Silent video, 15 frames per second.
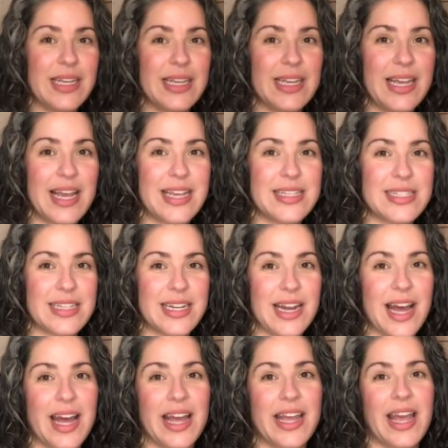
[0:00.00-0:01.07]
case that
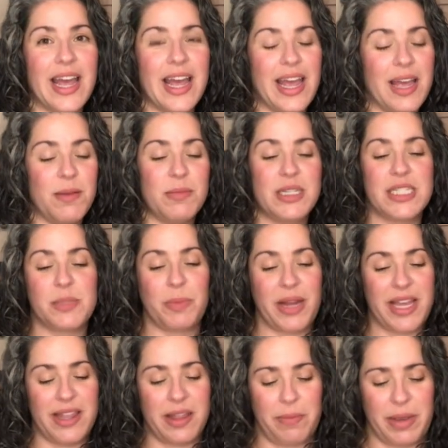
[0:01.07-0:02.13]
I am
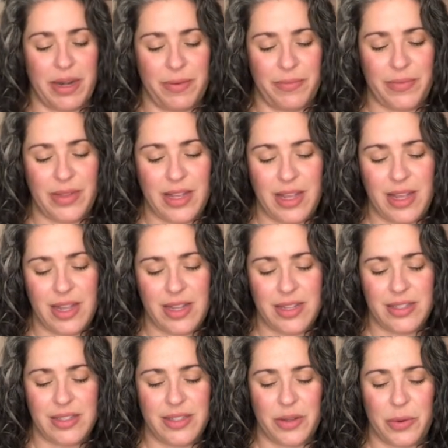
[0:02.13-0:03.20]
displaying them in.
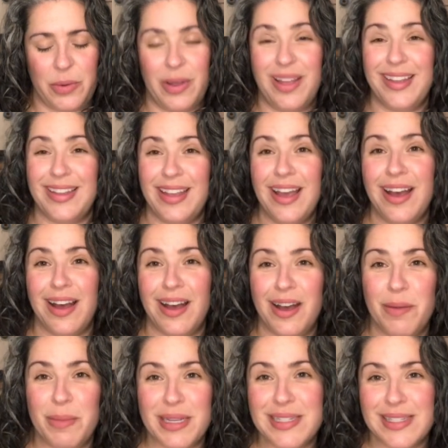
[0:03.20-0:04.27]
So yeah,
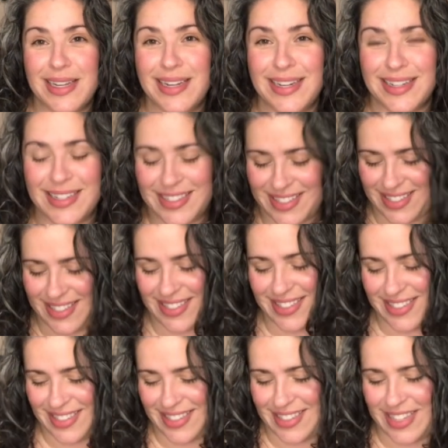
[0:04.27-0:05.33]
I'm excited.
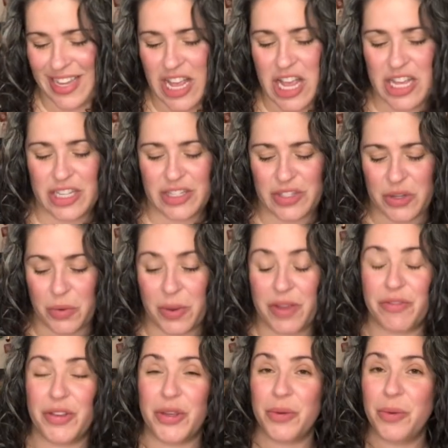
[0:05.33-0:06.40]
So
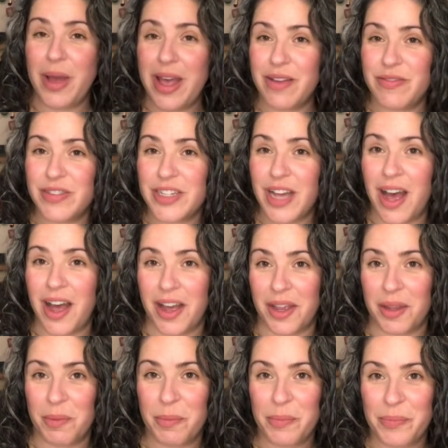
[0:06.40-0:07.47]
if you have
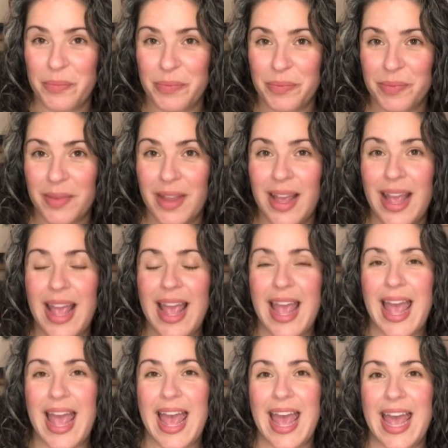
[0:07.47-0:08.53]
time
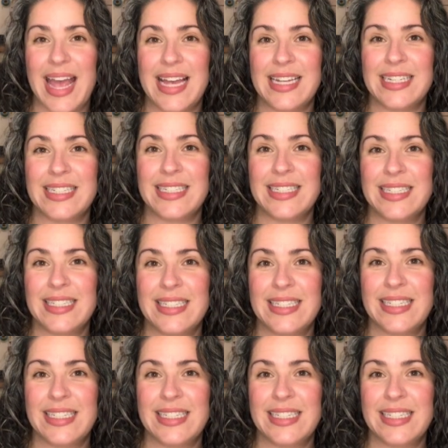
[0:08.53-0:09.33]
and